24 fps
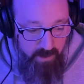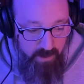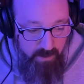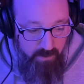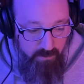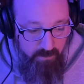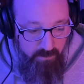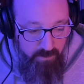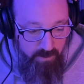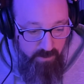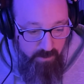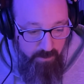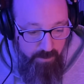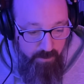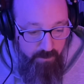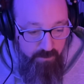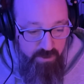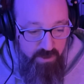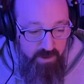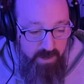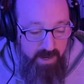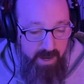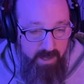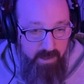you know, your
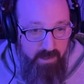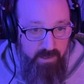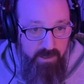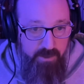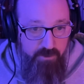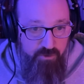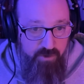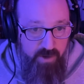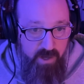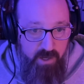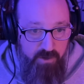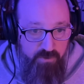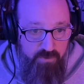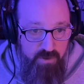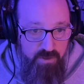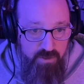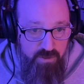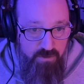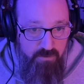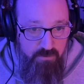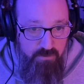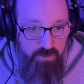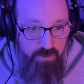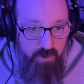personality
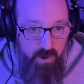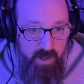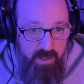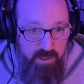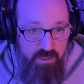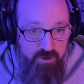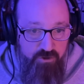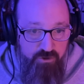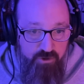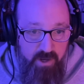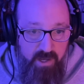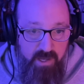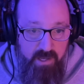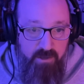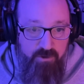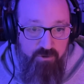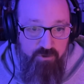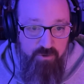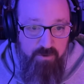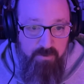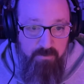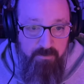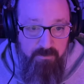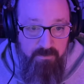changes, your thoughts
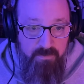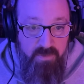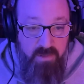change,